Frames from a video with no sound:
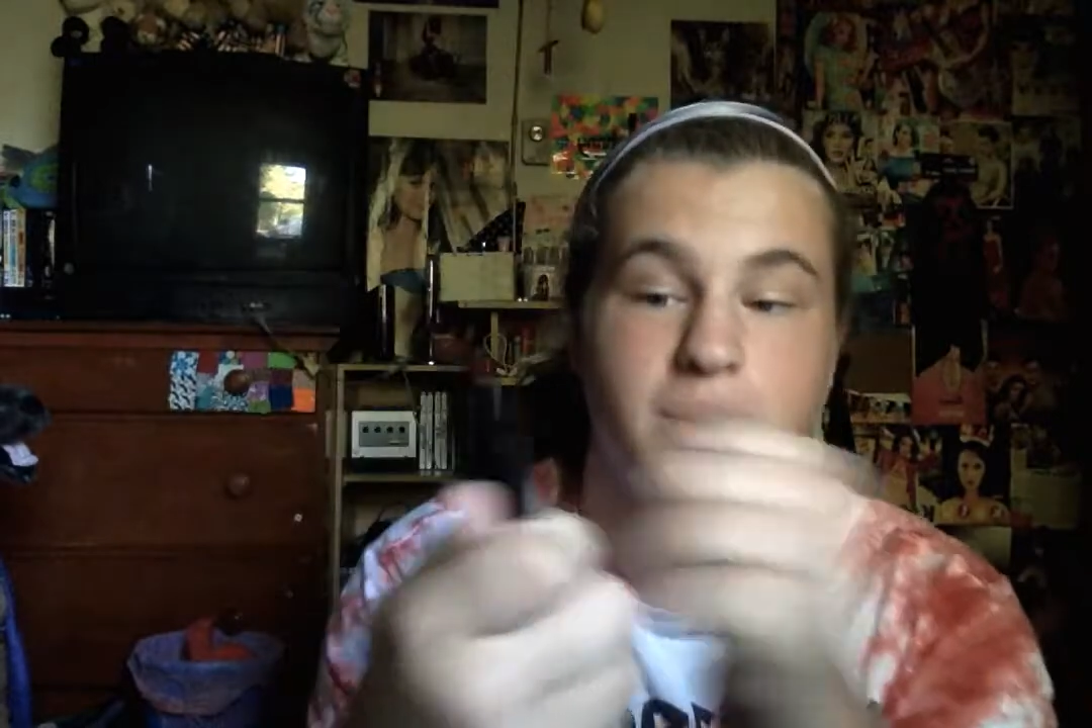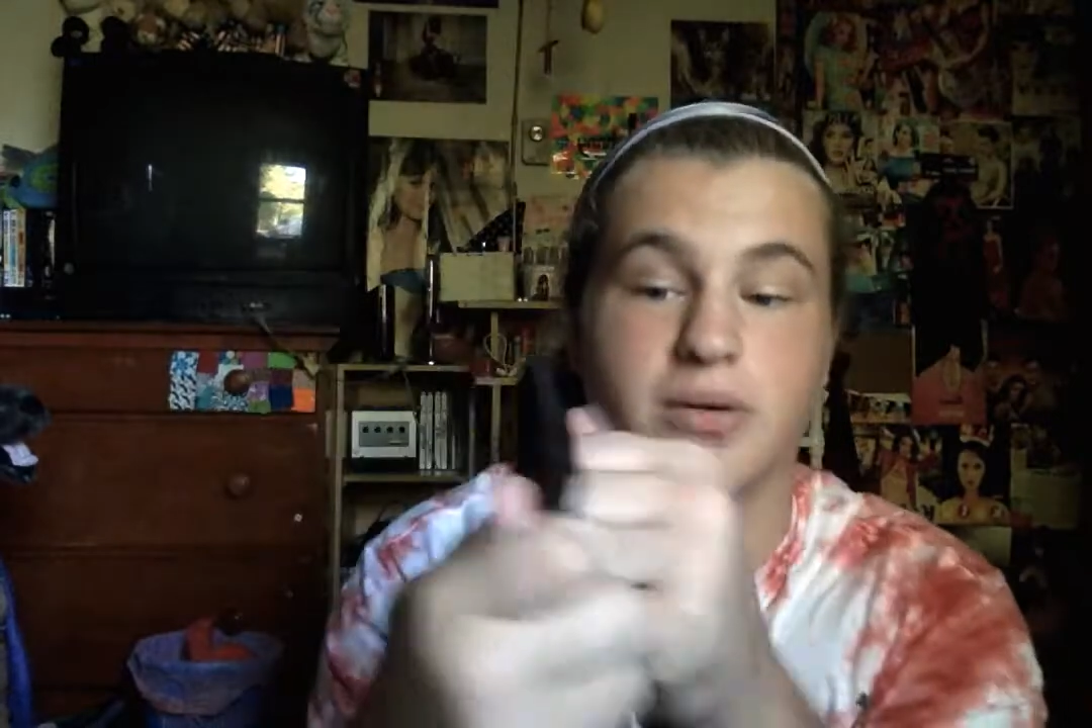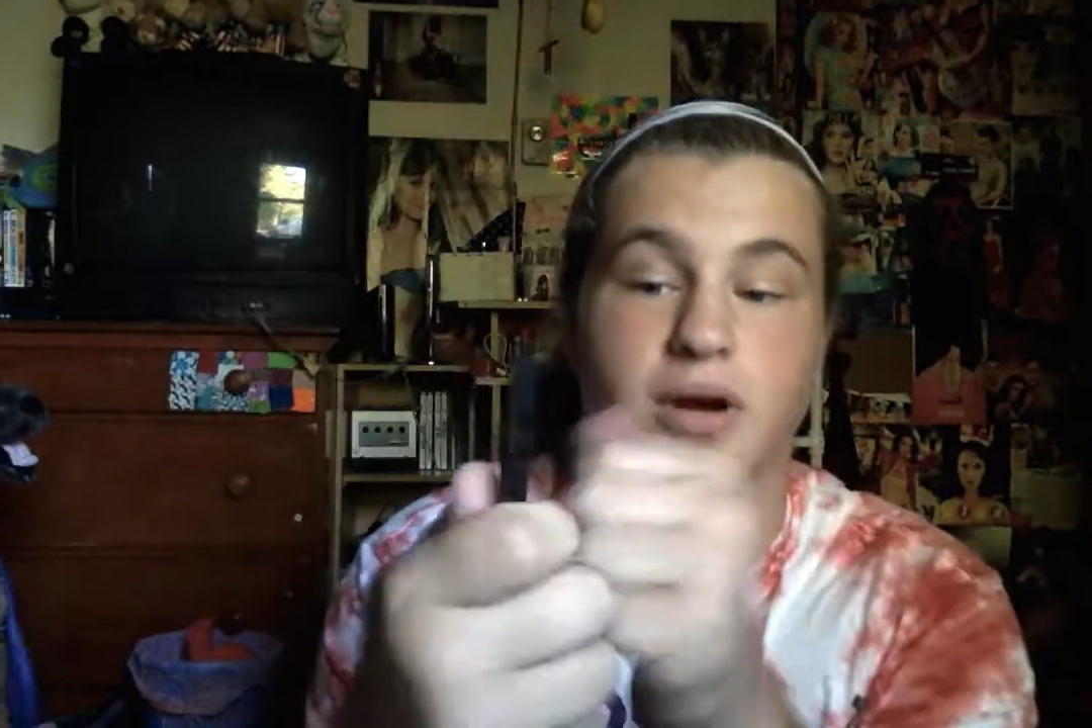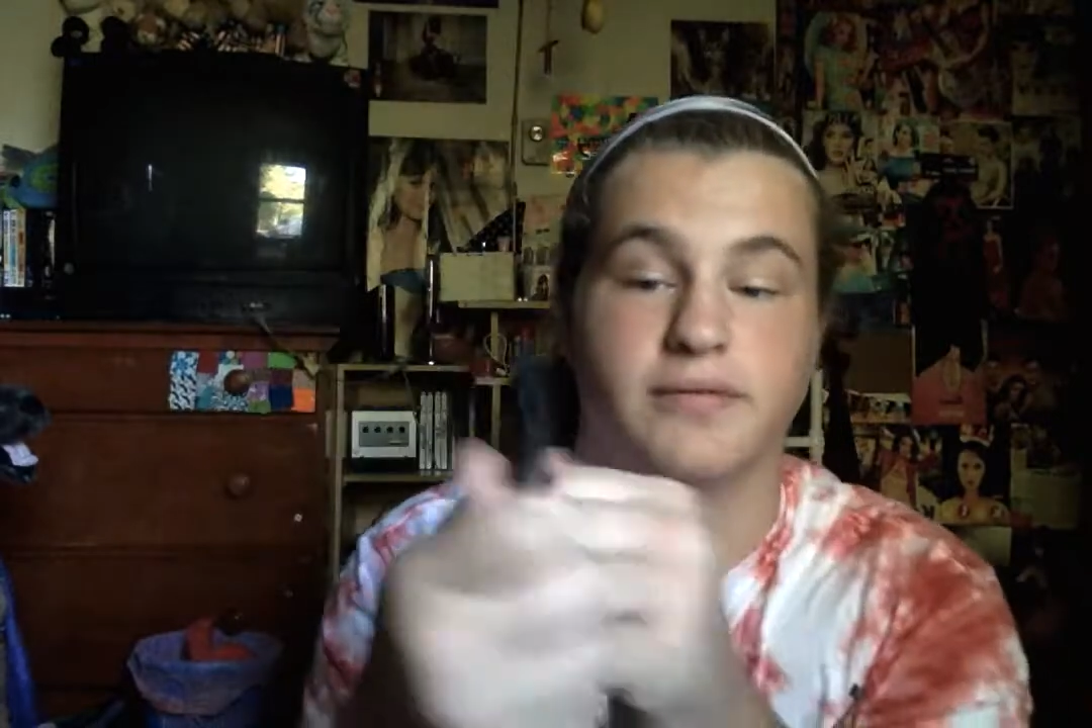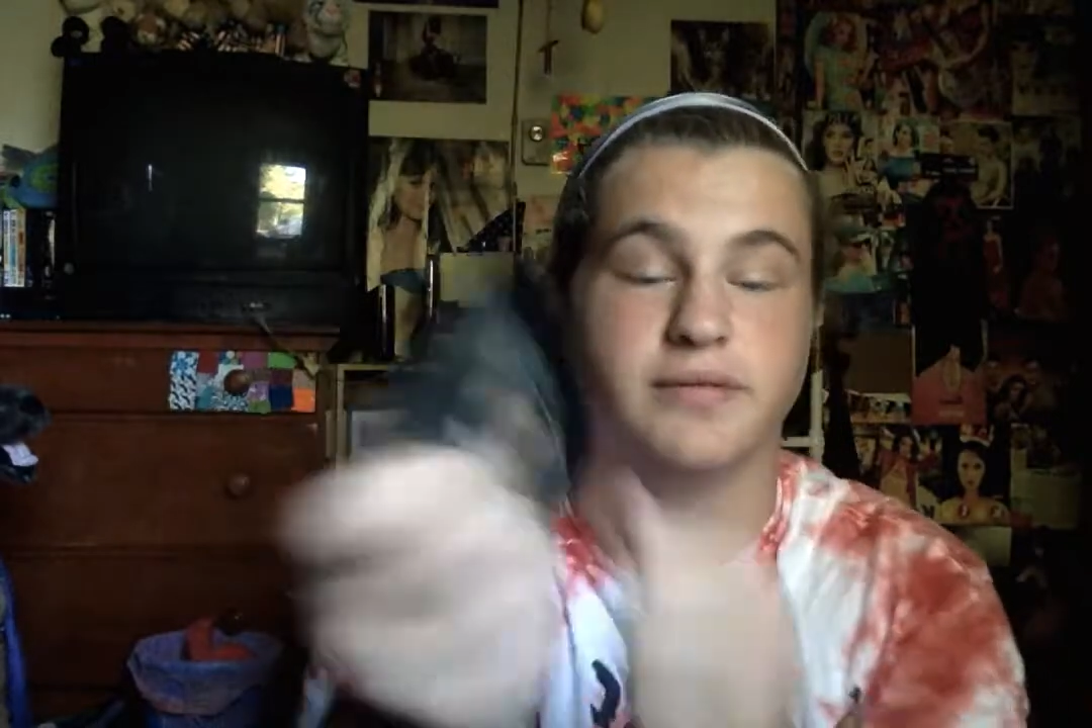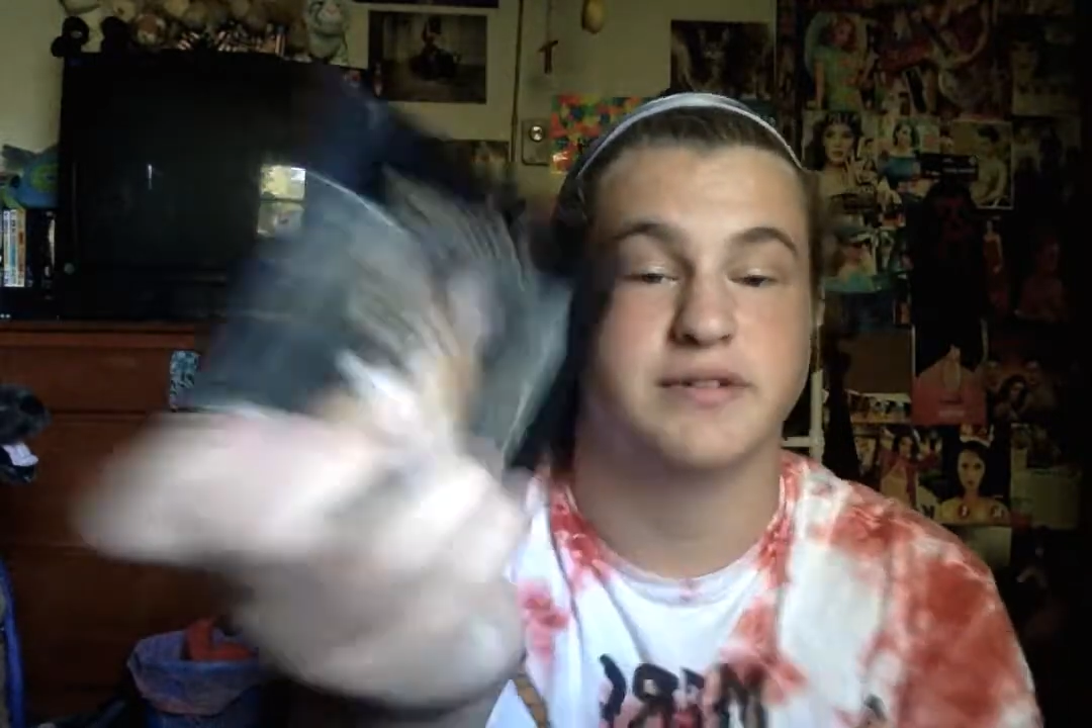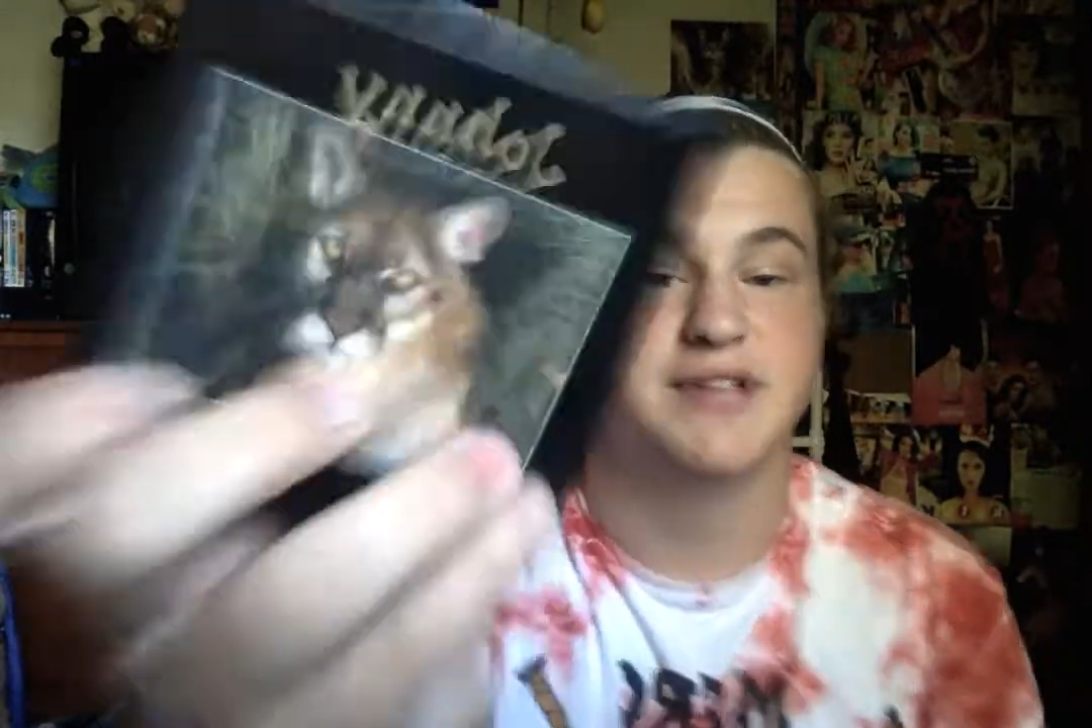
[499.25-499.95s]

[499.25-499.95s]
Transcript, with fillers: own off of a